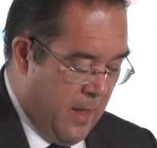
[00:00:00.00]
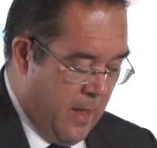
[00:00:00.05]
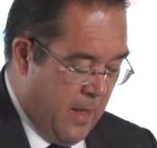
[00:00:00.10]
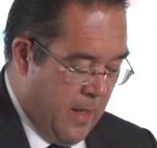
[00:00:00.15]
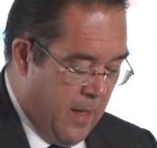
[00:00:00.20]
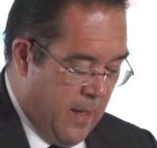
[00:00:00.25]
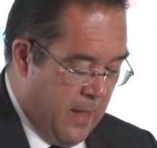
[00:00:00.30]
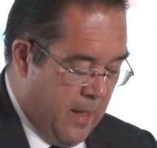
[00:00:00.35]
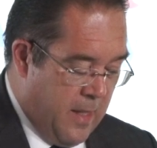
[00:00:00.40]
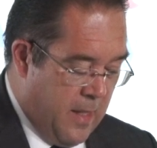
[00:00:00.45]

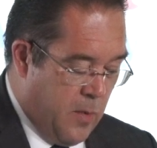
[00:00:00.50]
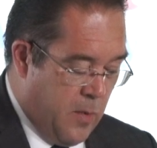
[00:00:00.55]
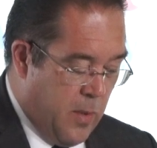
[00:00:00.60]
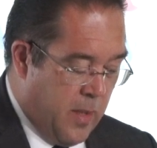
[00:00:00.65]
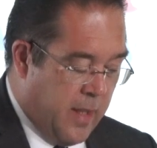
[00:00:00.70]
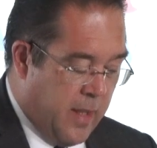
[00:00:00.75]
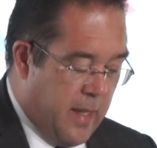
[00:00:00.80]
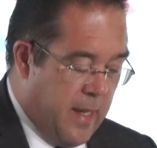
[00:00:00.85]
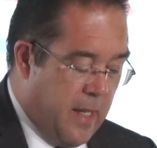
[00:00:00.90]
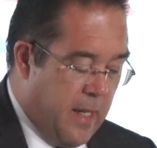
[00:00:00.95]
It is
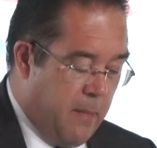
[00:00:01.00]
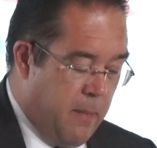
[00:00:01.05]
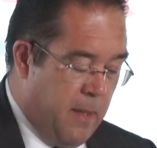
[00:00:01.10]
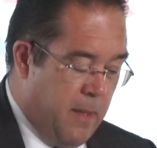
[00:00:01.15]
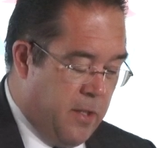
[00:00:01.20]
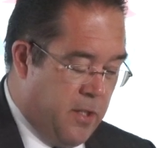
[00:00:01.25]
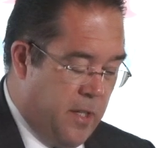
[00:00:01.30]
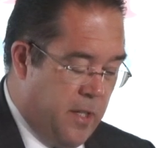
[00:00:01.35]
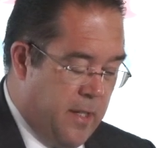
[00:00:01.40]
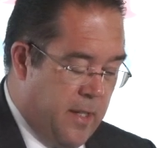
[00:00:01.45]
with great
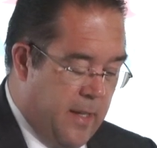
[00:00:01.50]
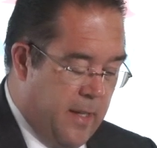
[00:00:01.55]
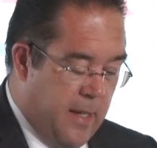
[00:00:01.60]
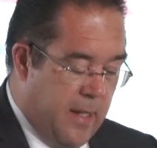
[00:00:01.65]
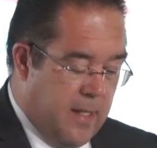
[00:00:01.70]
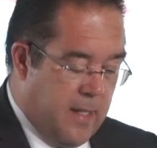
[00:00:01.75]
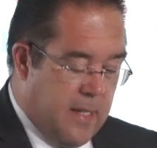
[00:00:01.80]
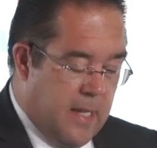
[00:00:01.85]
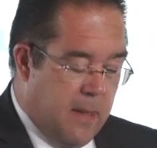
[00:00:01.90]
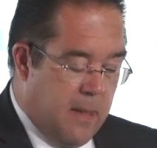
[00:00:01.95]
pleasure that
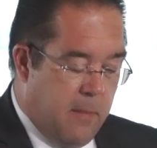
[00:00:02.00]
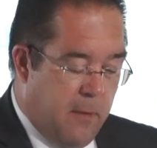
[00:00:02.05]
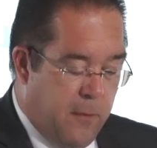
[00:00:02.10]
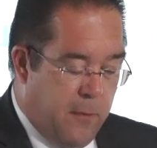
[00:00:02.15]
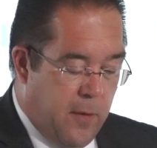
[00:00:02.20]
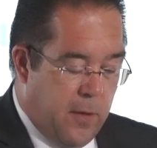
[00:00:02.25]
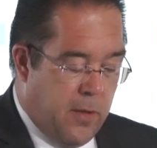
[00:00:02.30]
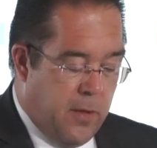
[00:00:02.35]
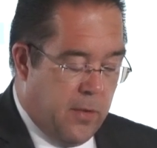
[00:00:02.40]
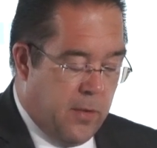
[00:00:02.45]
I stand
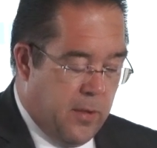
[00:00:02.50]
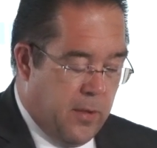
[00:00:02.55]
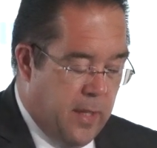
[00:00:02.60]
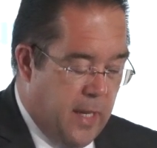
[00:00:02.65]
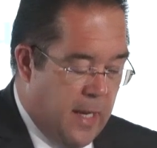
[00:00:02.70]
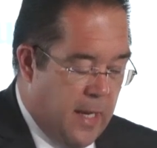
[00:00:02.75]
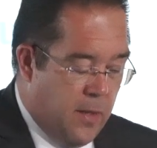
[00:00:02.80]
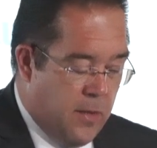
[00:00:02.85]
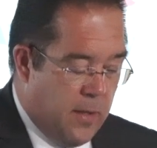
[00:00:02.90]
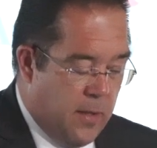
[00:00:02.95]
before you
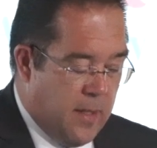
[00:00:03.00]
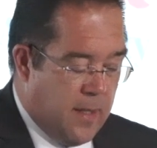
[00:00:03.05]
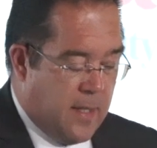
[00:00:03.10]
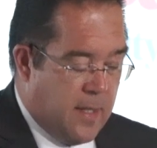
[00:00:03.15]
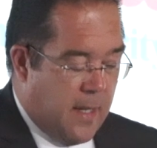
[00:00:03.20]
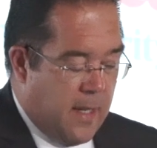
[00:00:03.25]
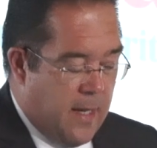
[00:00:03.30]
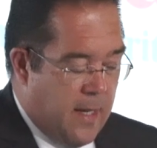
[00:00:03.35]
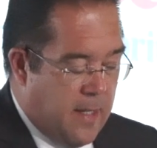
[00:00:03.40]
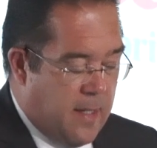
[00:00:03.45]
today to
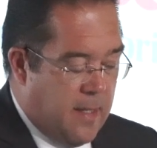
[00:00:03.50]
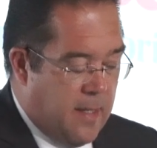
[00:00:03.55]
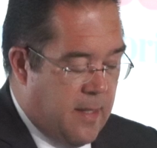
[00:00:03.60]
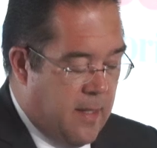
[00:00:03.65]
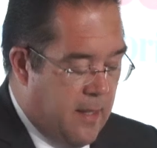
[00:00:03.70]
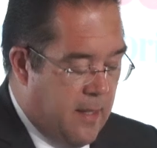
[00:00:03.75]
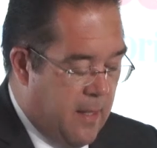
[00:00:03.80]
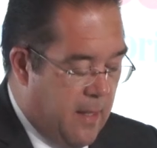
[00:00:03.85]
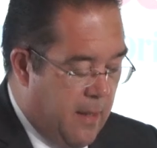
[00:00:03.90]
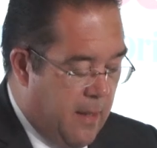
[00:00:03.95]

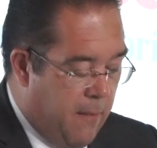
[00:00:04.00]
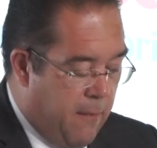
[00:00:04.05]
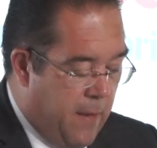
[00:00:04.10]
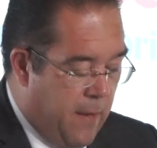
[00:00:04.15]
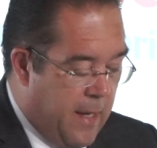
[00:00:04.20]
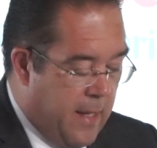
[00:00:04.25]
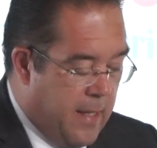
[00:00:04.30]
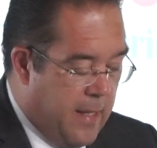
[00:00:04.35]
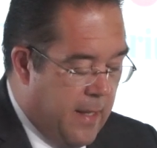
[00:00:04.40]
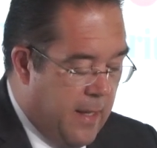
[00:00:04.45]
discuss the
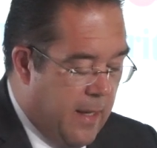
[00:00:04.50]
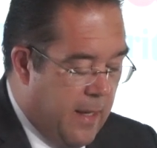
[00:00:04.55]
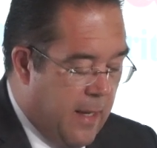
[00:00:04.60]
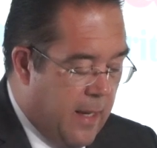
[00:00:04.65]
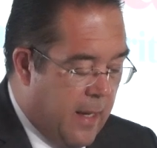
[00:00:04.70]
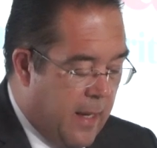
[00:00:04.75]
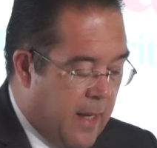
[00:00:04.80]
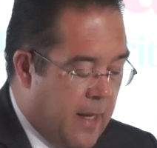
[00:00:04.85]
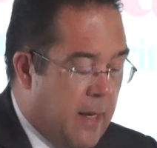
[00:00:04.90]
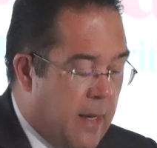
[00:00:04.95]
vital
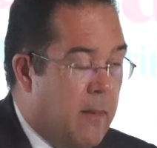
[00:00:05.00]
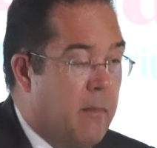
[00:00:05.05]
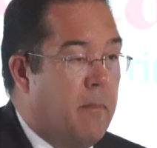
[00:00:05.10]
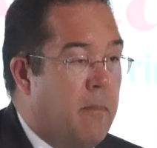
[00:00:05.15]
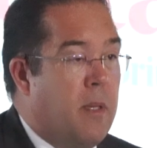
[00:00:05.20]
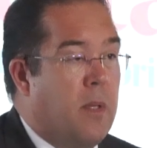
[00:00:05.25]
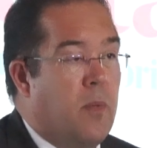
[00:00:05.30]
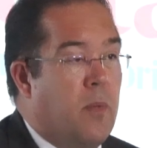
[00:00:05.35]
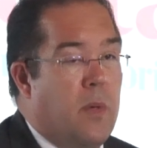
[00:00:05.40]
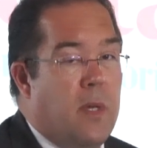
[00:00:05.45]
link
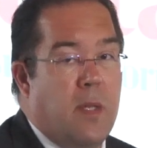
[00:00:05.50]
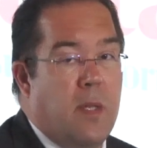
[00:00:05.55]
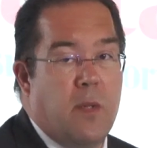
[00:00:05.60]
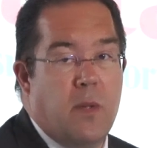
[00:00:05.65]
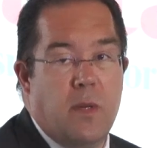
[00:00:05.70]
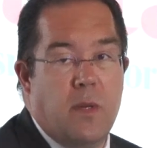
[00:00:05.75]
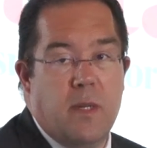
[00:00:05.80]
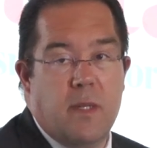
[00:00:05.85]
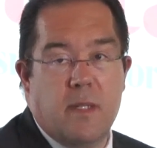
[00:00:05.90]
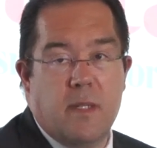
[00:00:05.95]
between
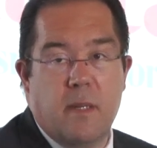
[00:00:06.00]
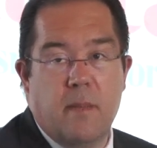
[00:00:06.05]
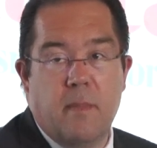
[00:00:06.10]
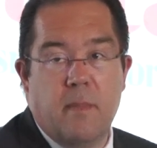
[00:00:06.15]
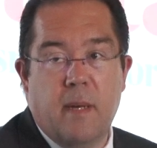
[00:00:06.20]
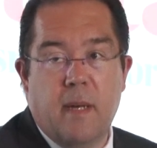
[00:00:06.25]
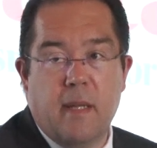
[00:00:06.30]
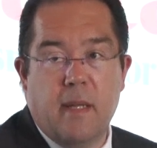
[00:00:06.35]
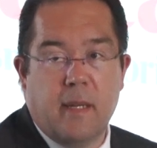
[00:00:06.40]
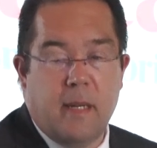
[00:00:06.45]
tourism
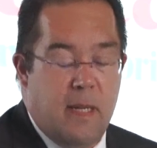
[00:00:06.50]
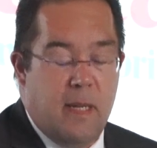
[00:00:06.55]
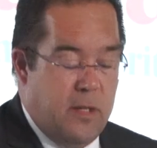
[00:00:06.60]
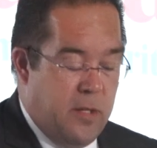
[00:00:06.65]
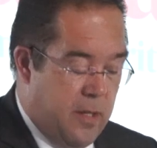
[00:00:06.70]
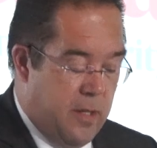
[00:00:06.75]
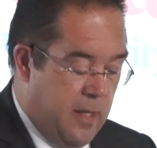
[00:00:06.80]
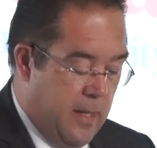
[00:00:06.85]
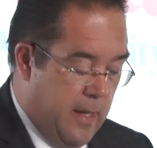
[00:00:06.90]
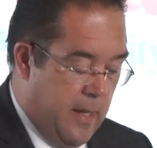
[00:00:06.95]
and
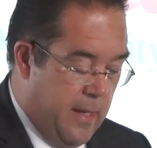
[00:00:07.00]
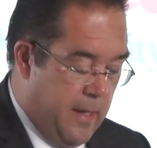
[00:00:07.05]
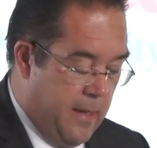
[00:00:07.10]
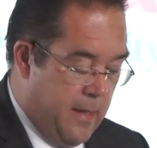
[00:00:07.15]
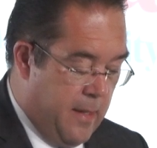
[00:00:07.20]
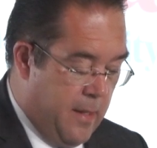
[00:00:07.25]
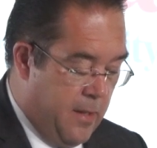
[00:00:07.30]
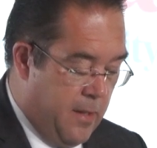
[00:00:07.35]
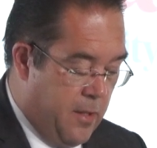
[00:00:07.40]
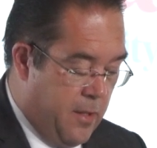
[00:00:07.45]
cultural
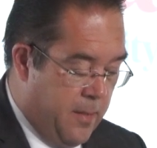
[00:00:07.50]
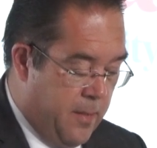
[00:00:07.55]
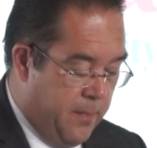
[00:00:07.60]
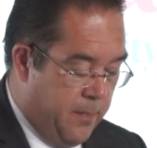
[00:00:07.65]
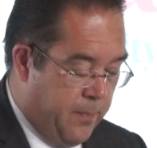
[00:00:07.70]
heritage,